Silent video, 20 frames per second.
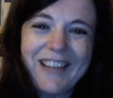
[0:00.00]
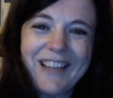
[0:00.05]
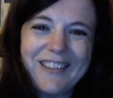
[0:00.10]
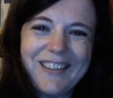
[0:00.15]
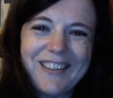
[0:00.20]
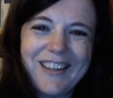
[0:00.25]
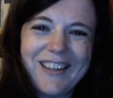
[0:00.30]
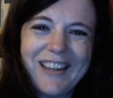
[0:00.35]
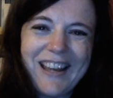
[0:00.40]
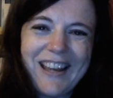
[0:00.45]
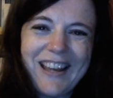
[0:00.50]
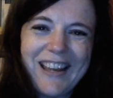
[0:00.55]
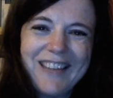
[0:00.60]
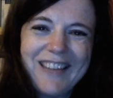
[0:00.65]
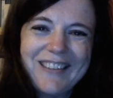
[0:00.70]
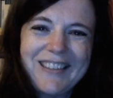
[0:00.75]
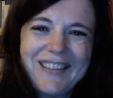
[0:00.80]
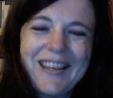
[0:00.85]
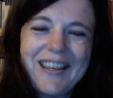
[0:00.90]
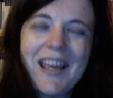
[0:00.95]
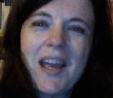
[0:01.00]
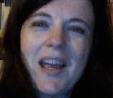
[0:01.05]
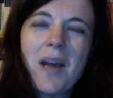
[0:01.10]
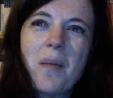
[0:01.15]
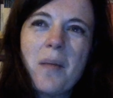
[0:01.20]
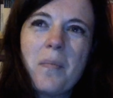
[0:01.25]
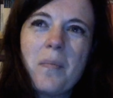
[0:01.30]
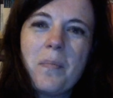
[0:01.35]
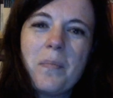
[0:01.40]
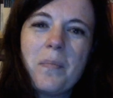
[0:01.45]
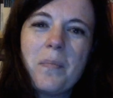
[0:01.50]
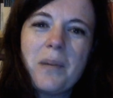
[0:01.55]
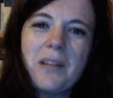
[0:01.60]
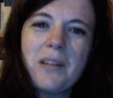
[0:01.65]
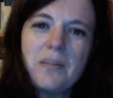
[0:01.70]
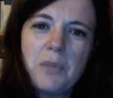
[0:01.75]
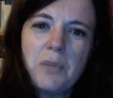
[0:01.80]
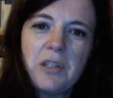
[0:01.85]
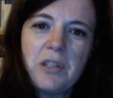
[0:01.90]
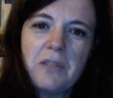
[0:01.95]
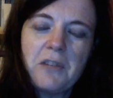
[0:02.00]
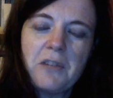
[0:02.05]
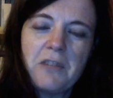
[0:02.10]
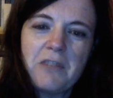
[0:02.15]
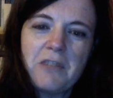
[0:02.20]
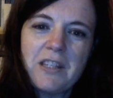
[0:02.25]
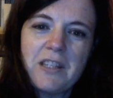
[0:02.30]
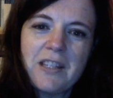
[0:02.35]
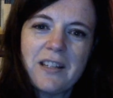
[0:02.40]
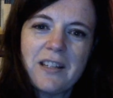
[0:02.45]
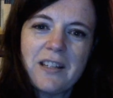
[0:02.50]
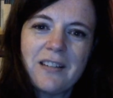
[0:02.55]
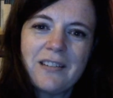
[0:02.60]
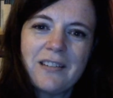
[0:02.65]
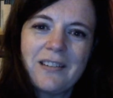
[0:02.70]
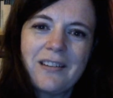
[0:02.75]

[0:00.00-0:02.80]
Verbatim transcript: as you can guess, but it's beautifully written